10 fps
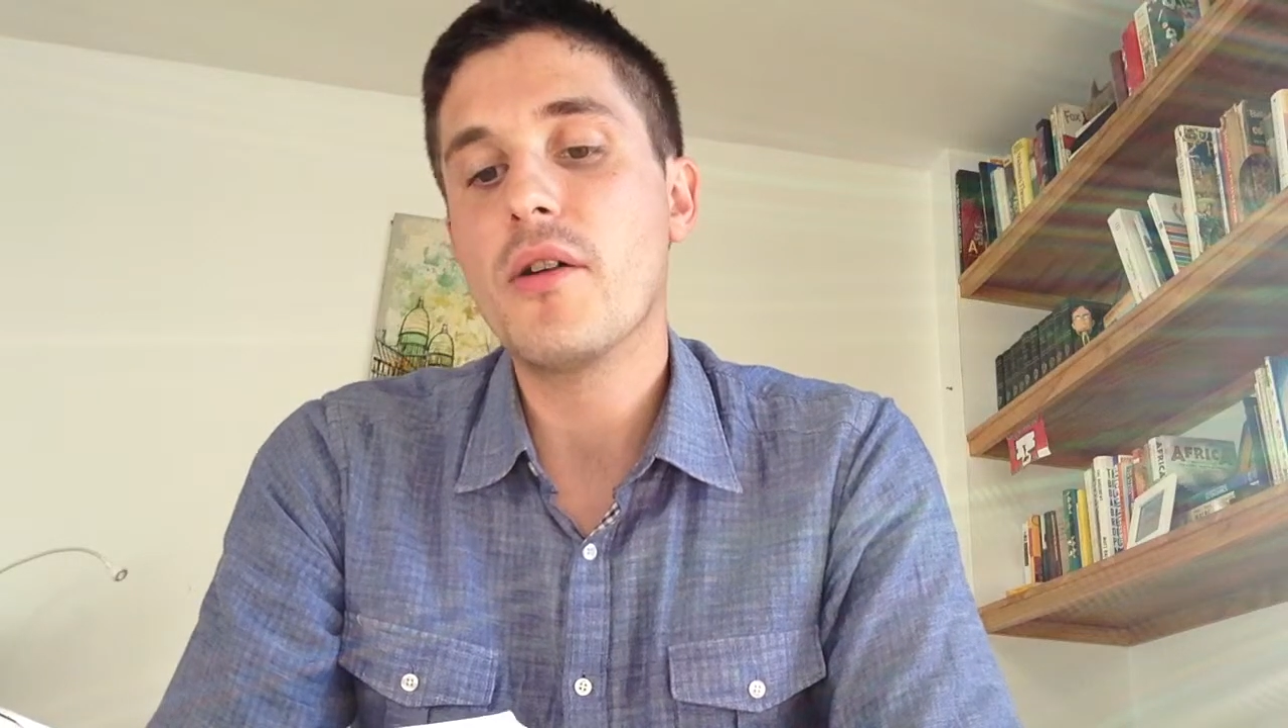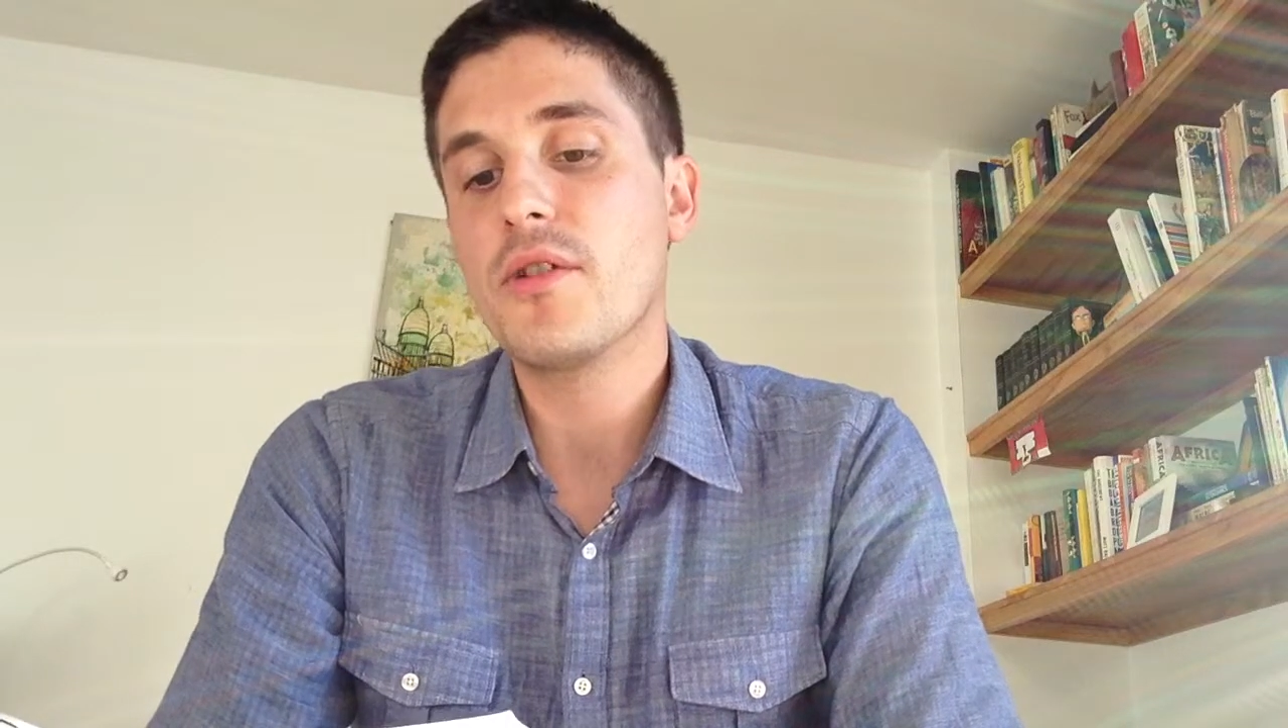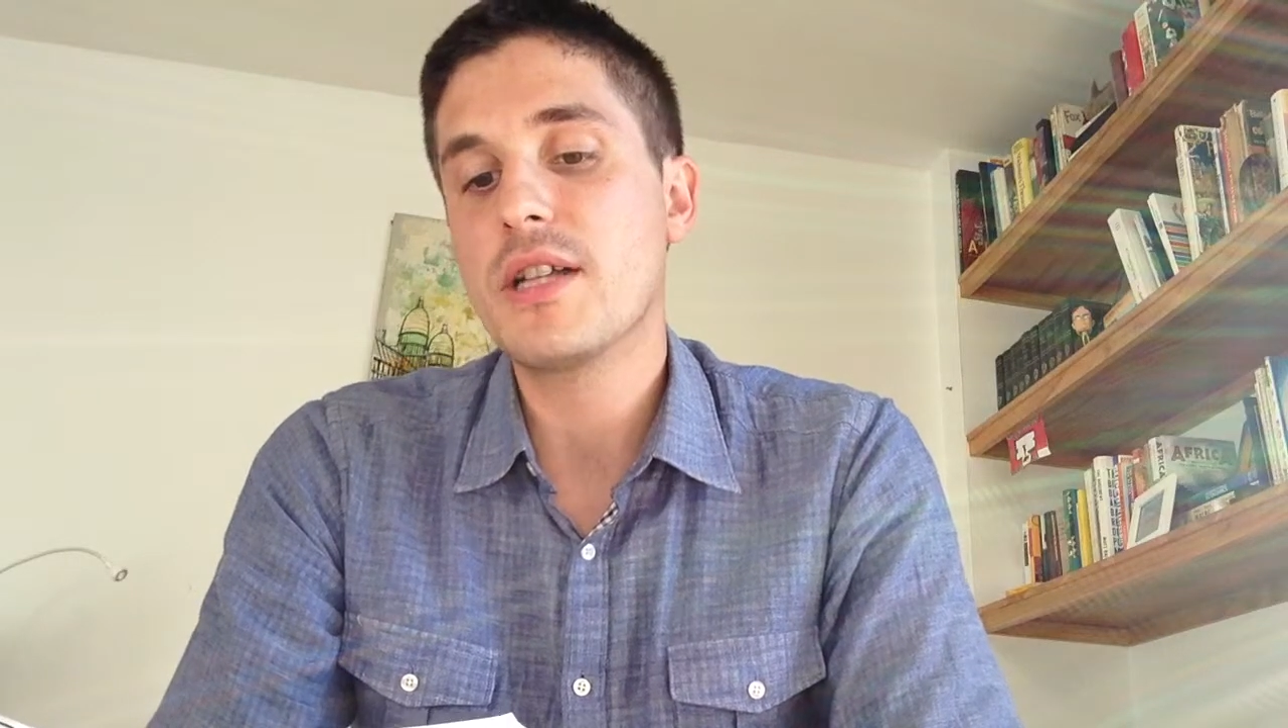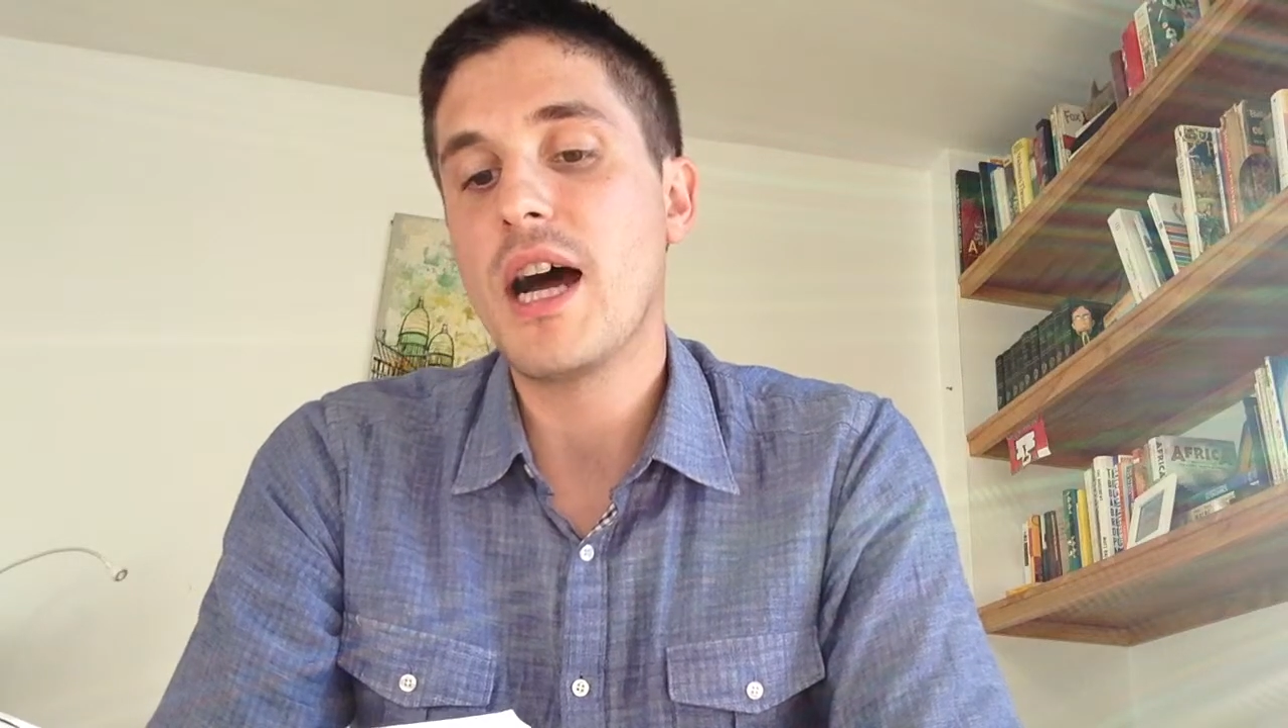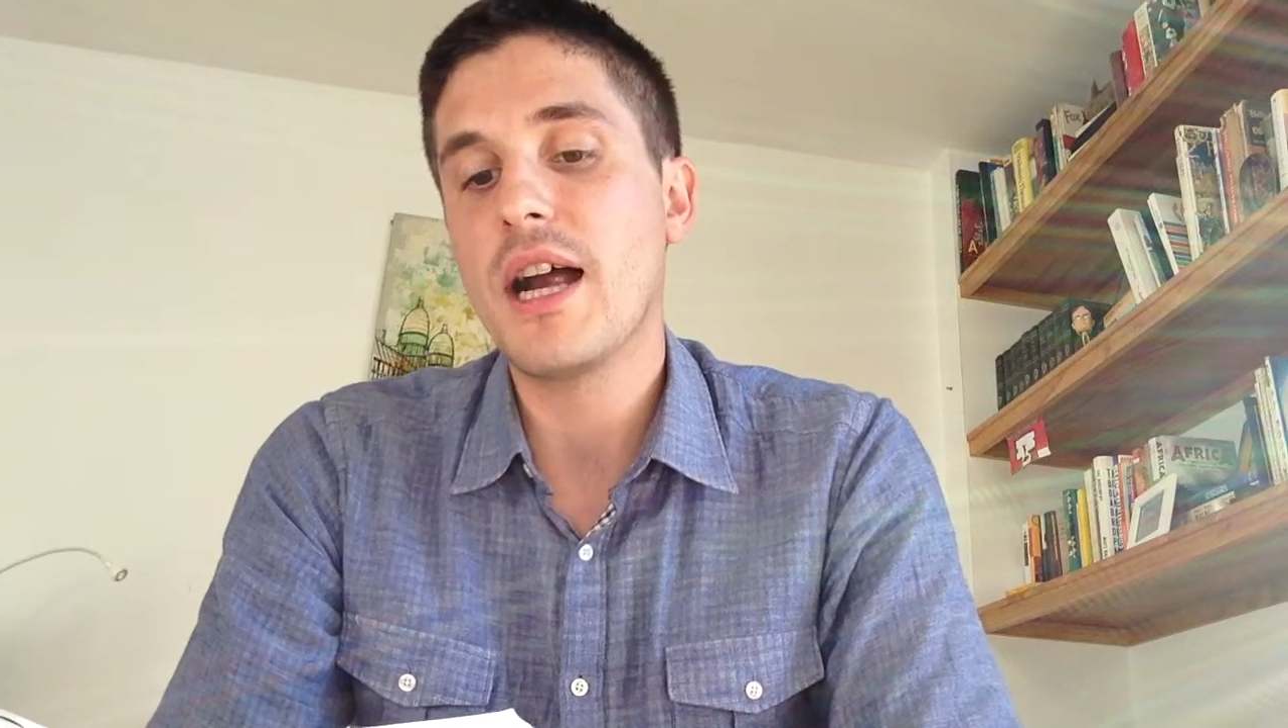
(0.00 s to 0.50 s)

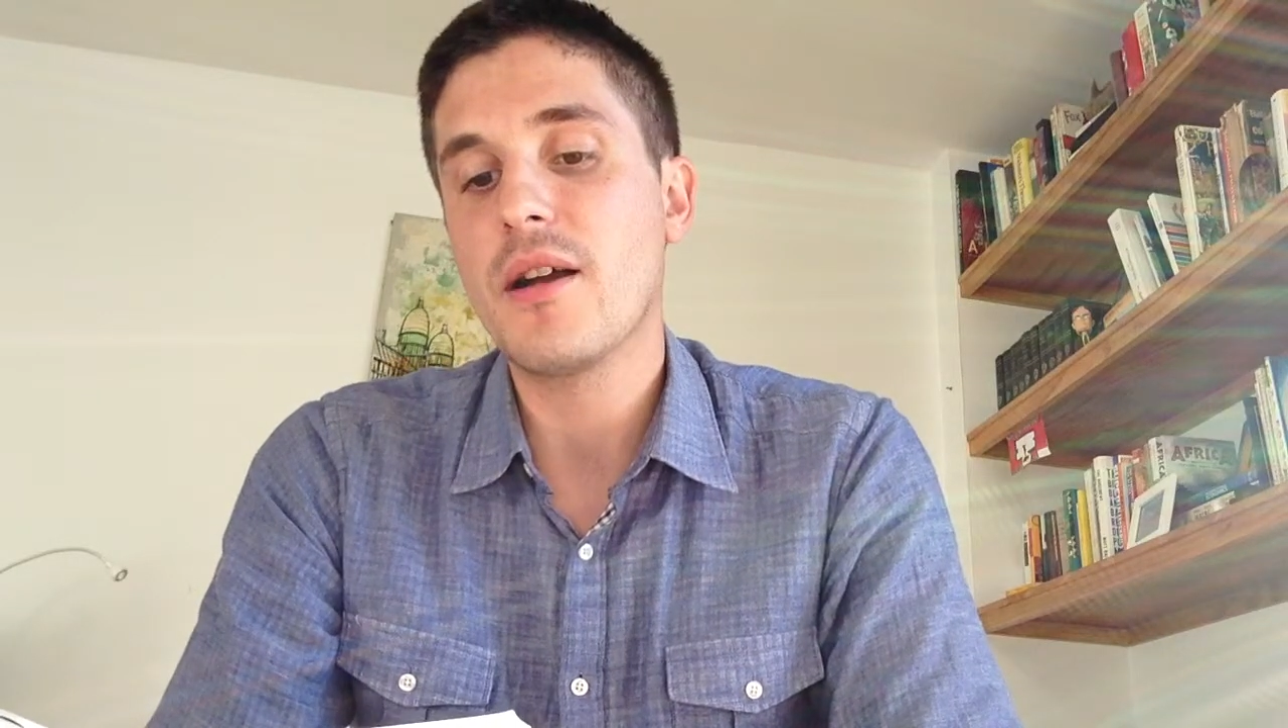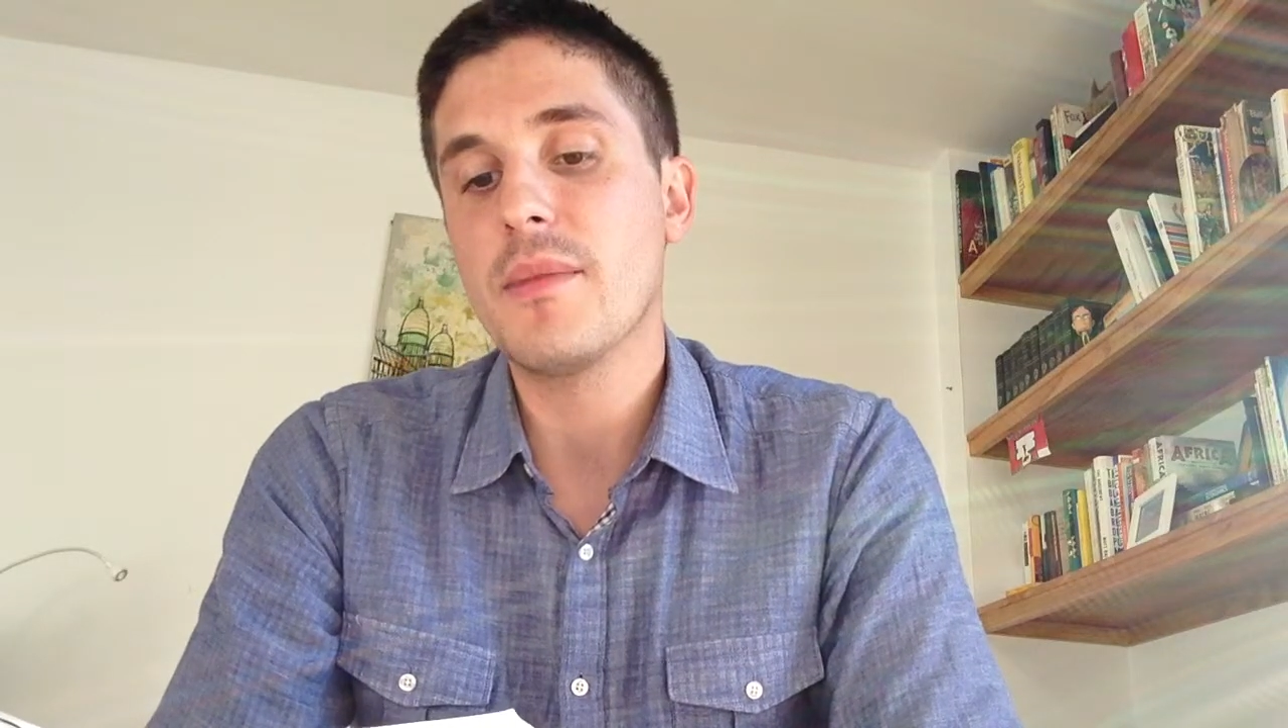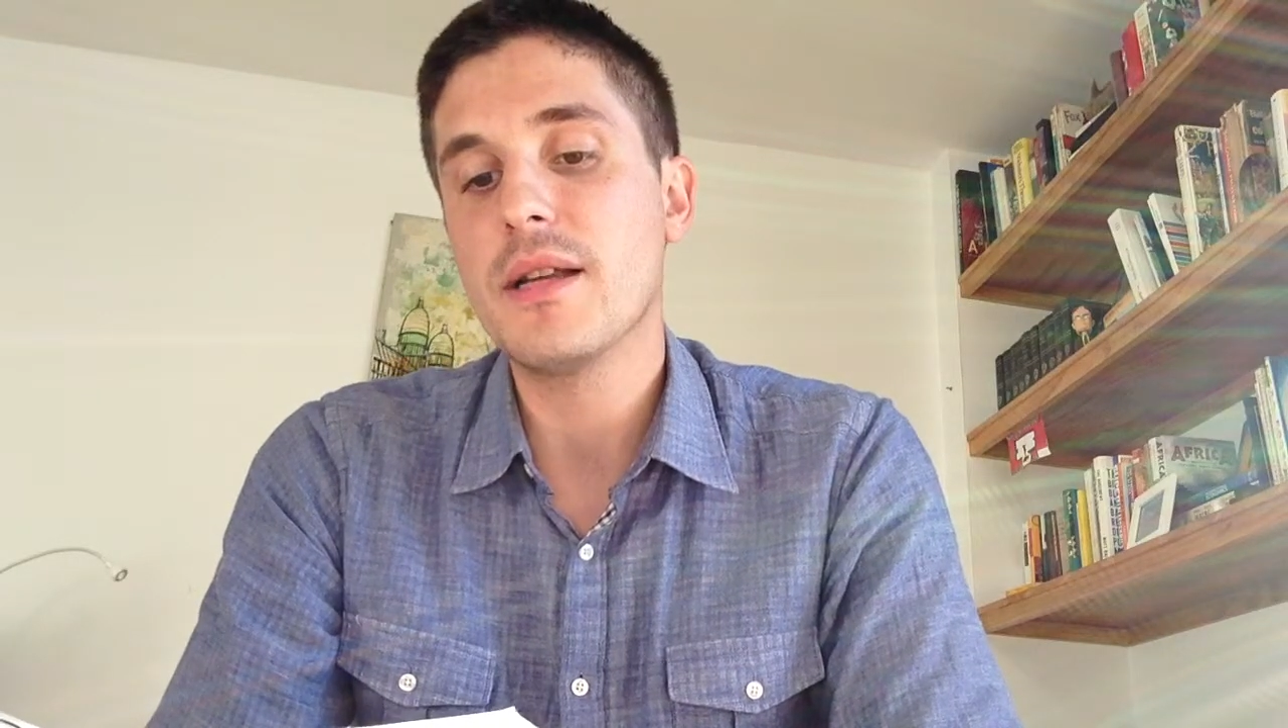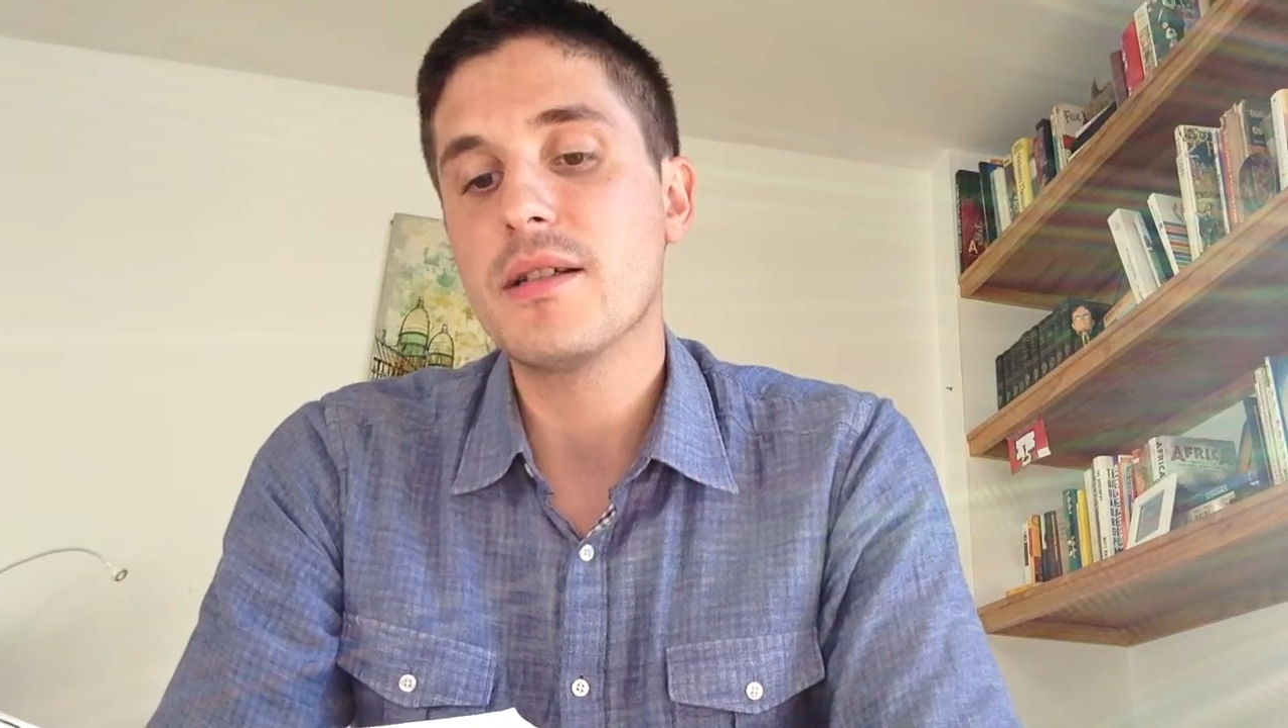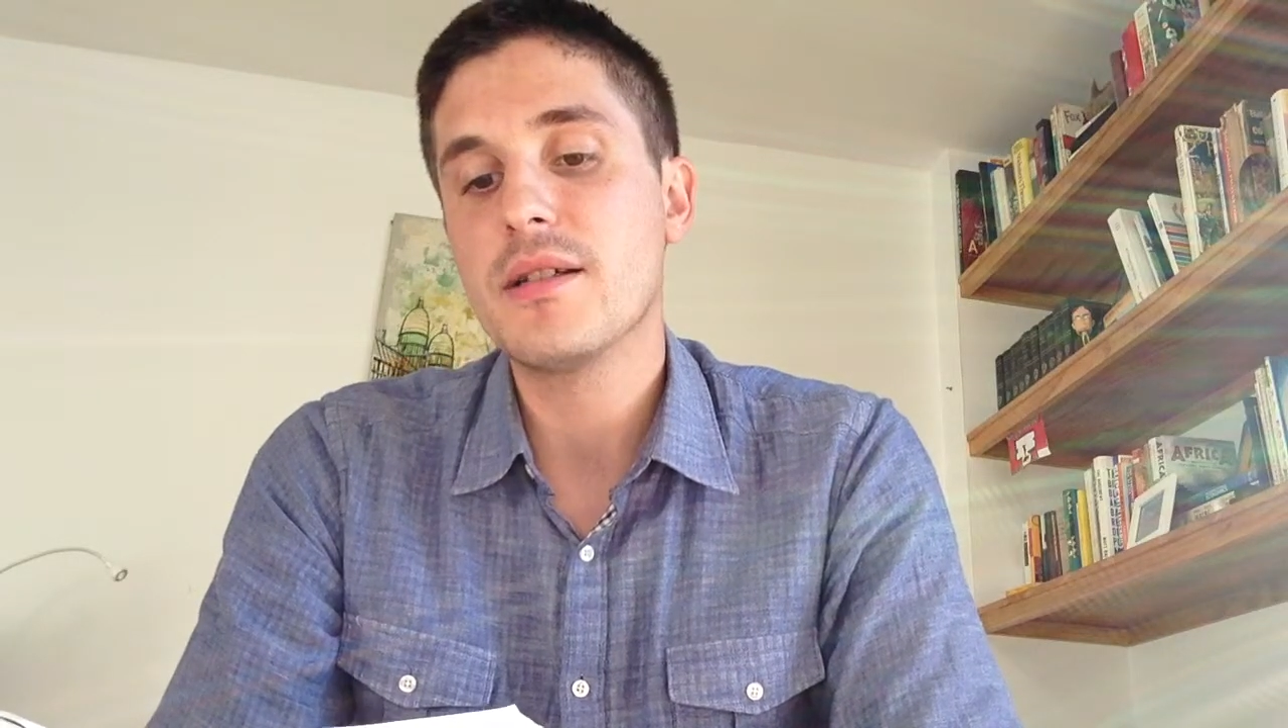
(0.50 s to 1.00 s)

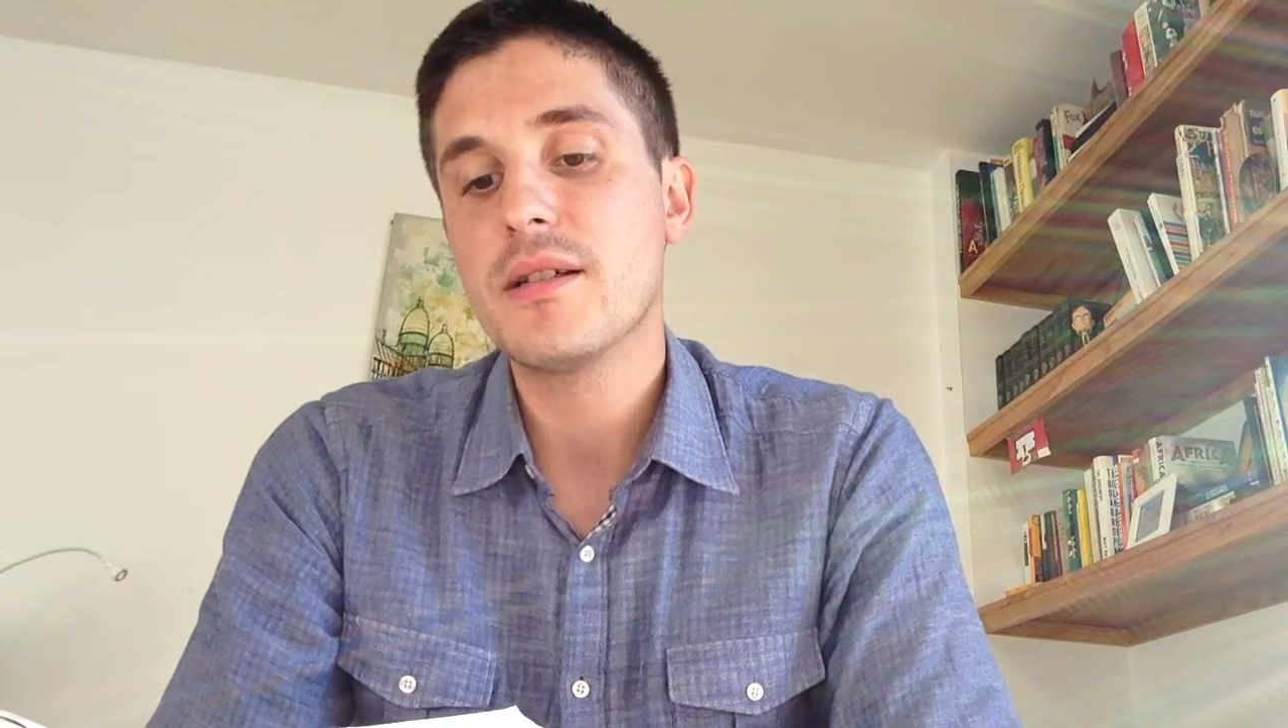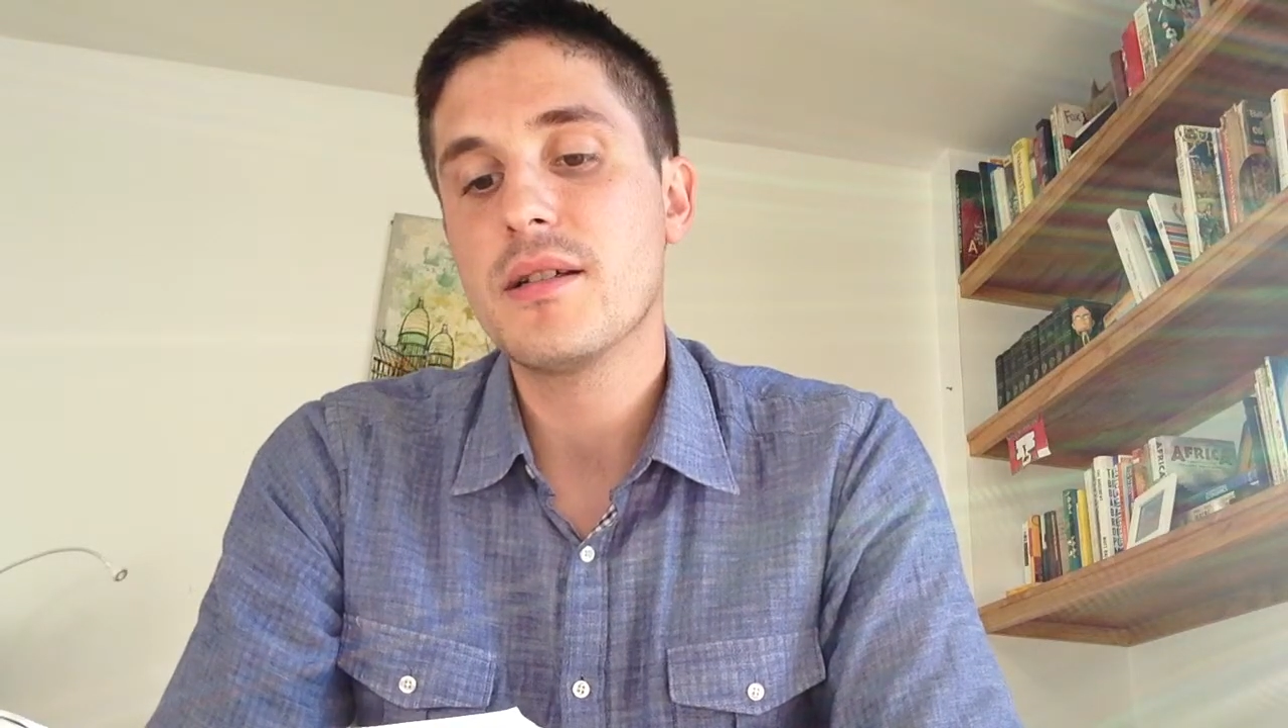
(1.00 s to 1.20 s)
retirement